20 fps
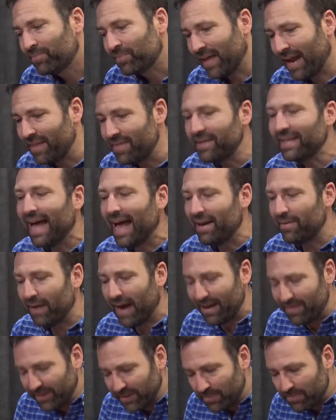And I think that
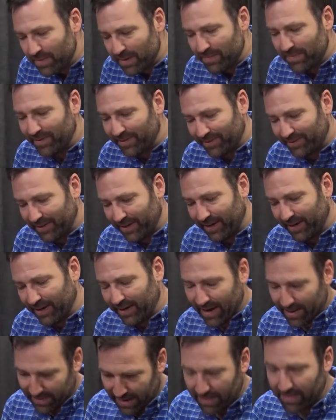I think the
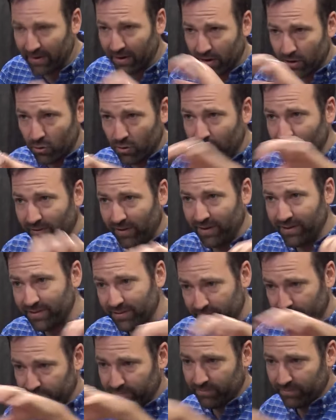BBC and, and their
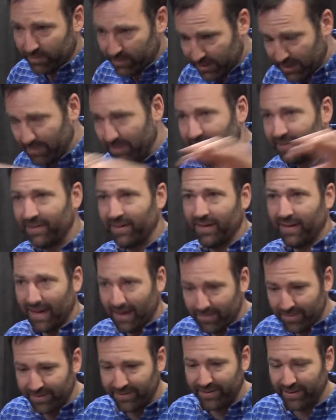equivalents,
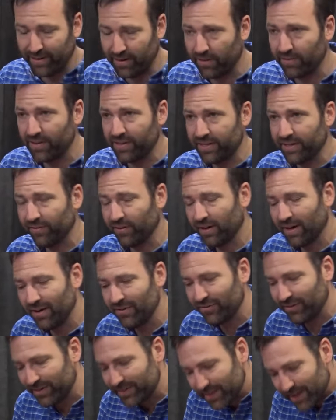CBC, ABC, you know, these different
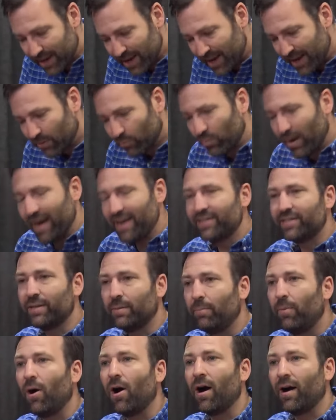countries raise
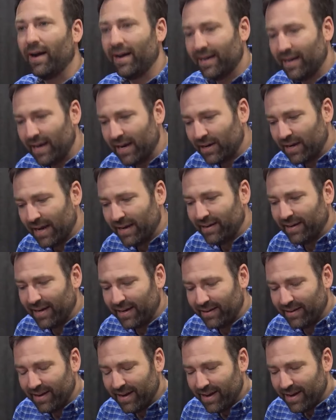the bar. It it,
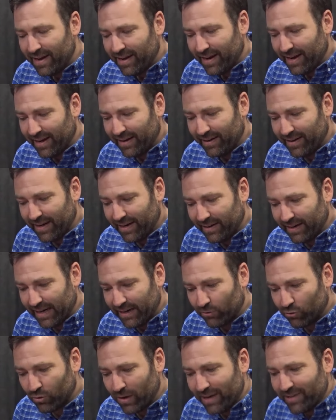it it it
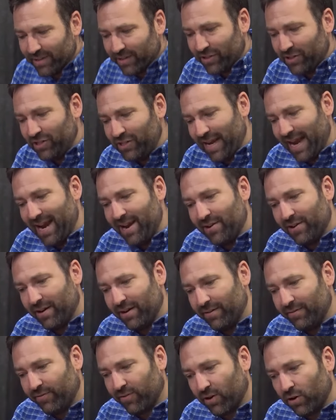it creates a
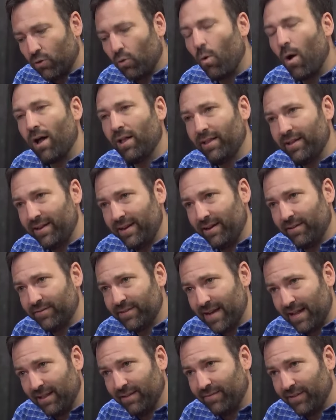standard for quality
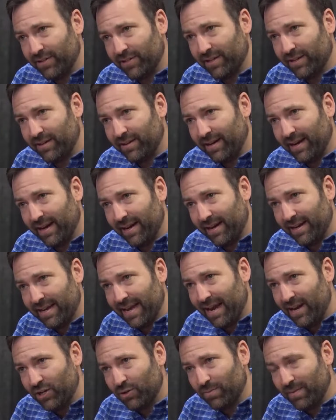of television and
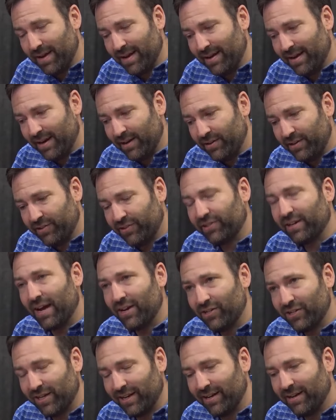engagement and
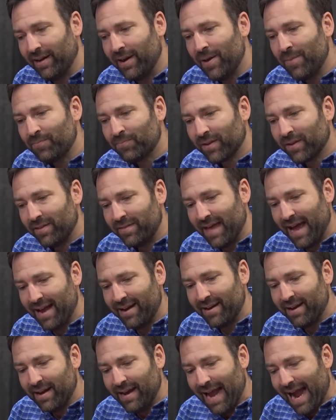discussion
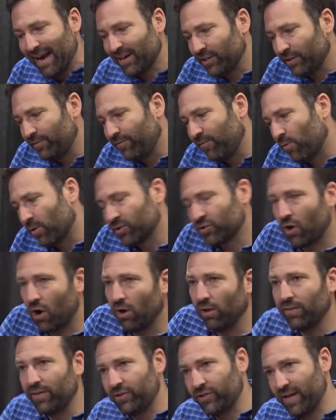that actually force
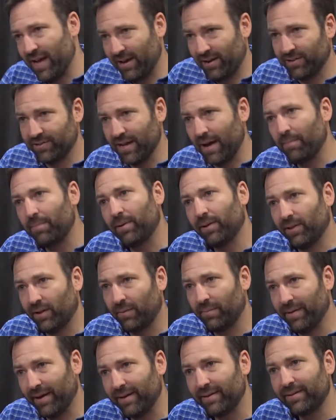all the channels up a
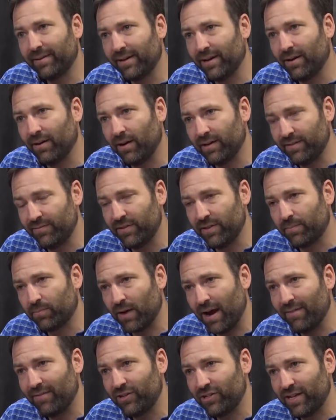little bit. You know, even yeah. the
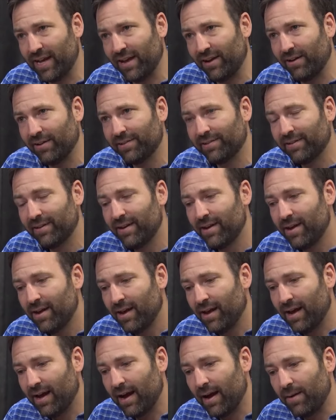private channels
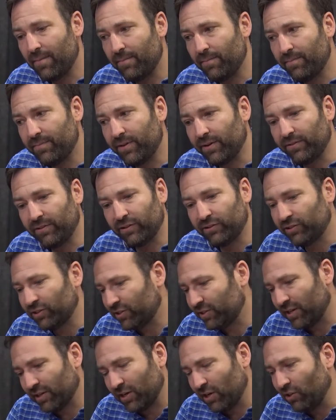um, there, there's
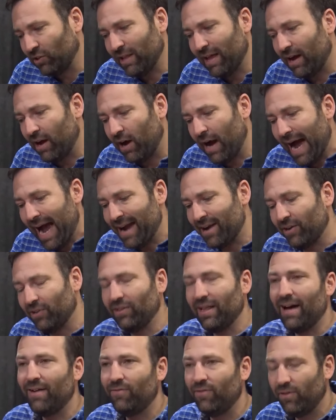just like a, le- a, higher
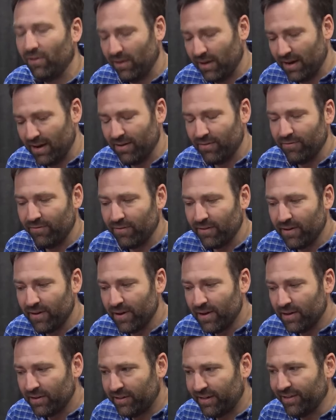level of
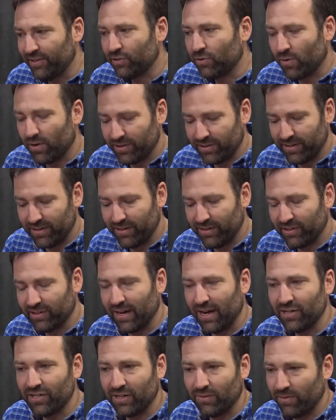discourse and
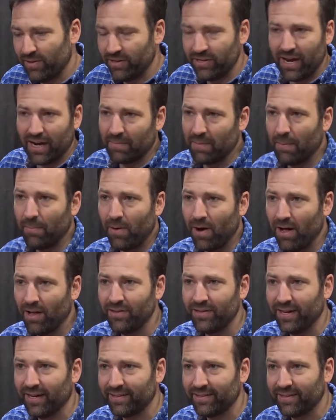discussion when they talk about
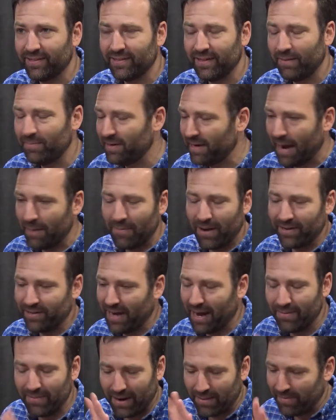politics. It's I mean I'm
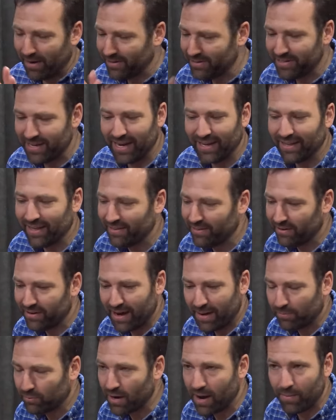not I'm not saying that they're
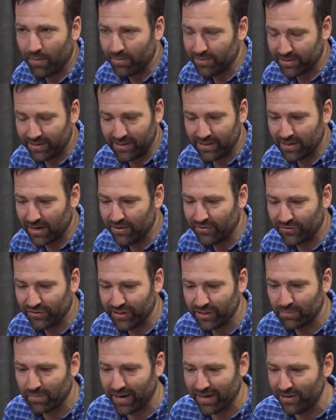not problems in these
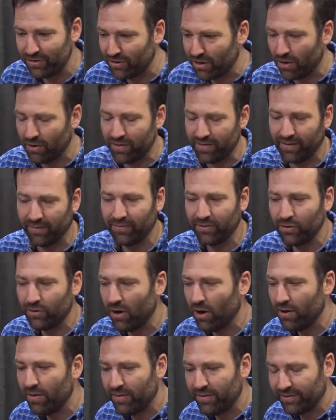countries, but you go to the you
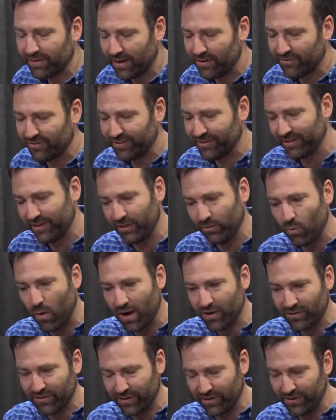go to these countries and you
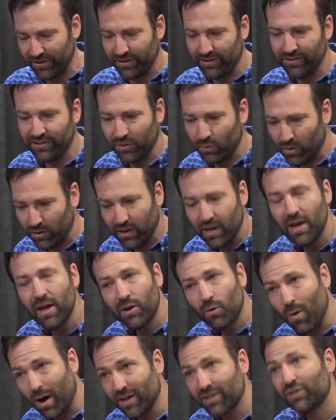watch their news, you
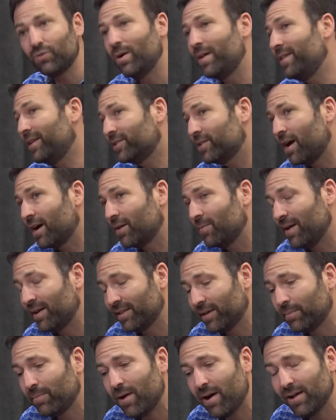watch the way they talk
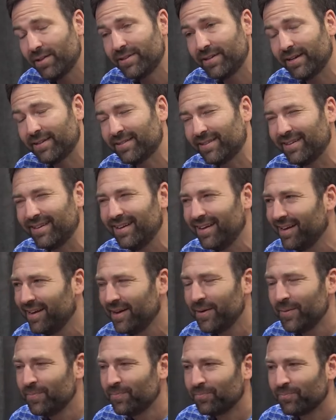about their politics, and
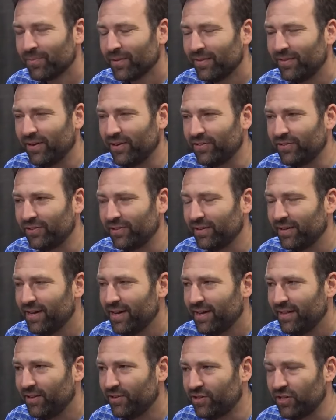there's
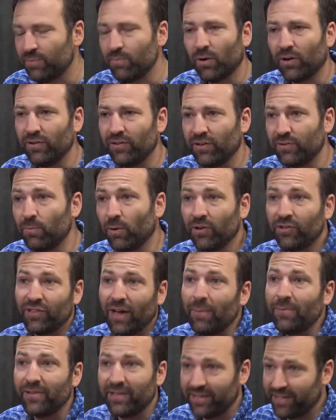there's just more there's more
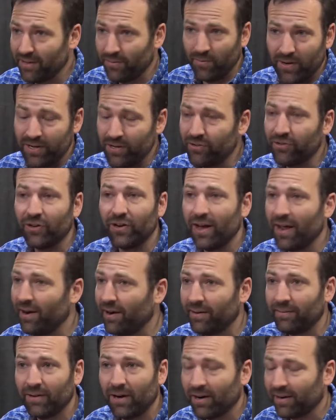substance when you turn on
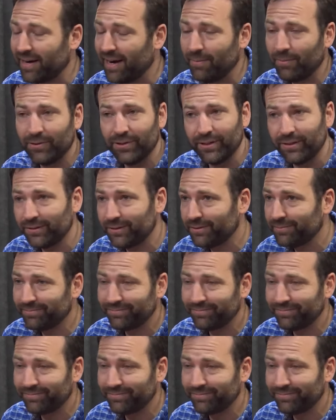our, our cable news.